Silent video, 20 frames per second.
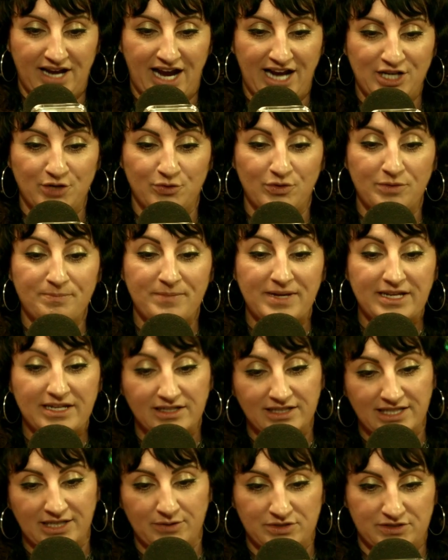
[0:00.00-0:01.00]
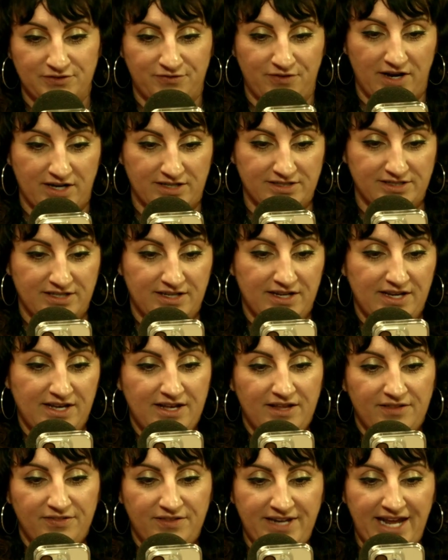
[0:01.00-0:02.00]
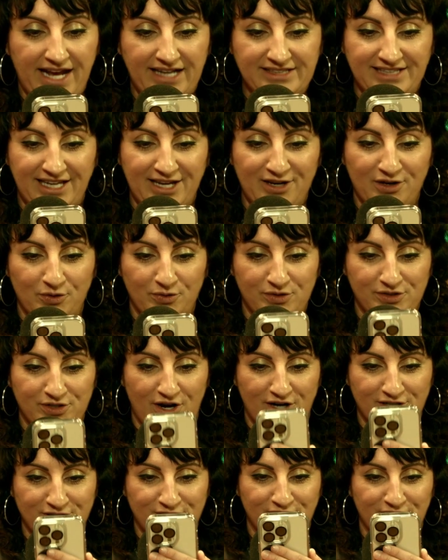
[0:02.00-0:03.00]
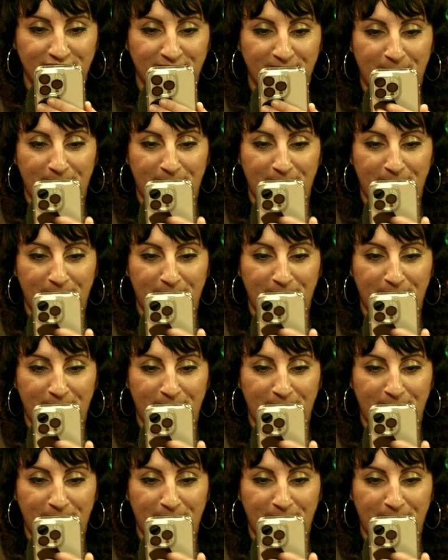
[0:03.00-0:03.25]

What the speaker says: I knew immediately it was fucked. The next day, I go to a doctor